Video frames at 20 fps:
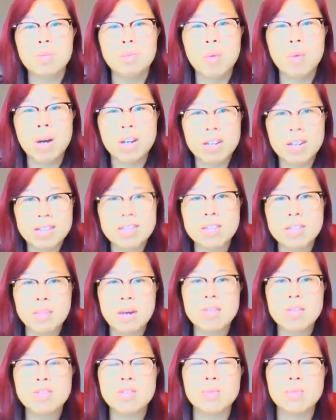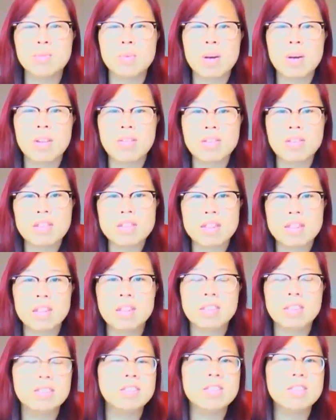when I see patients with this kind
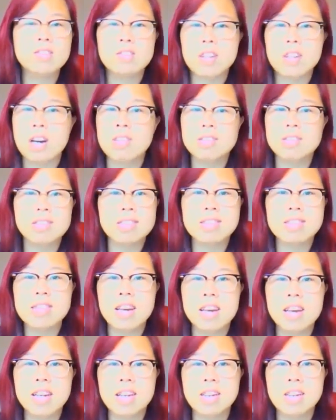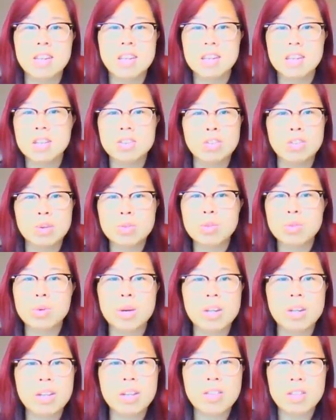of condition, I'll just say, don't do
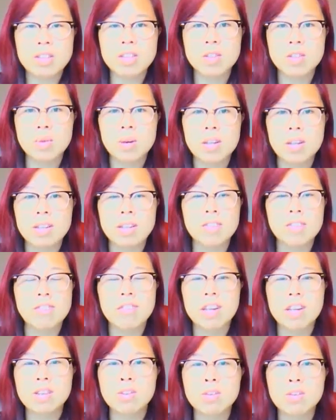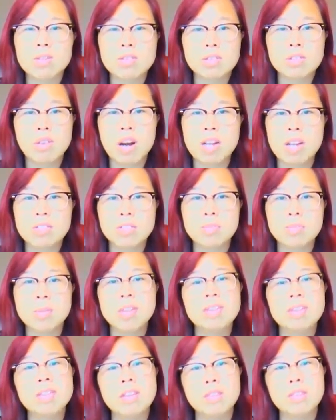anything to it. In fact, don't scratch,
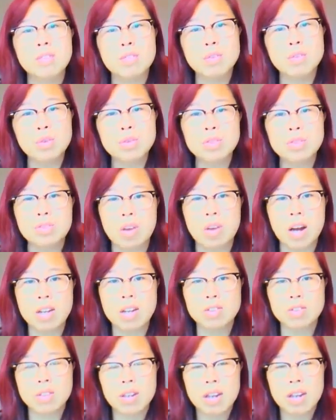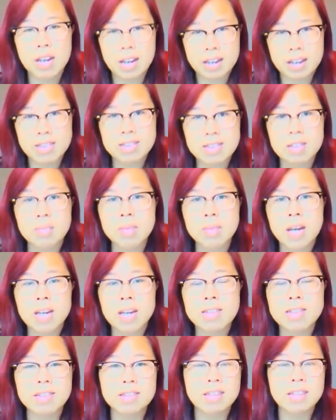because if you do scratch, in some
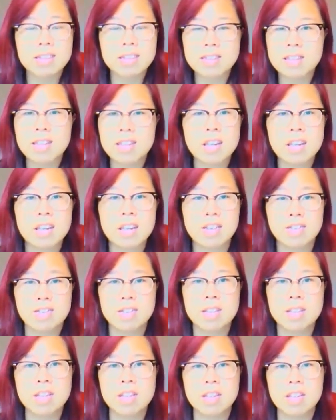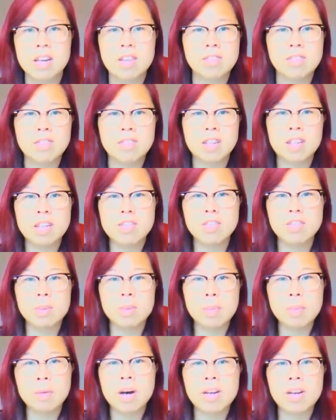cases, let's say if the
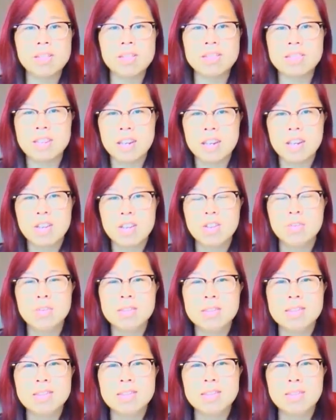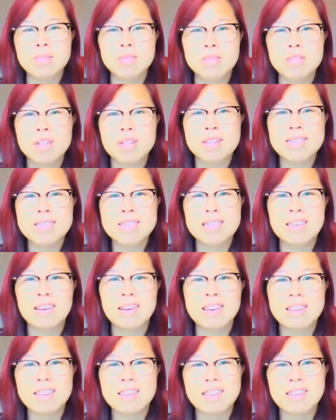lesion bursts, you might see some cheesy
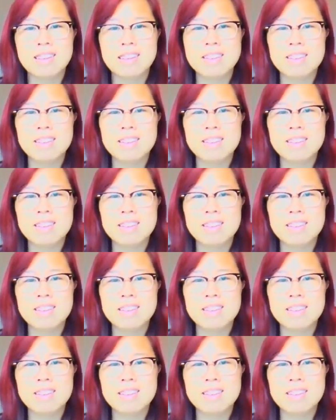like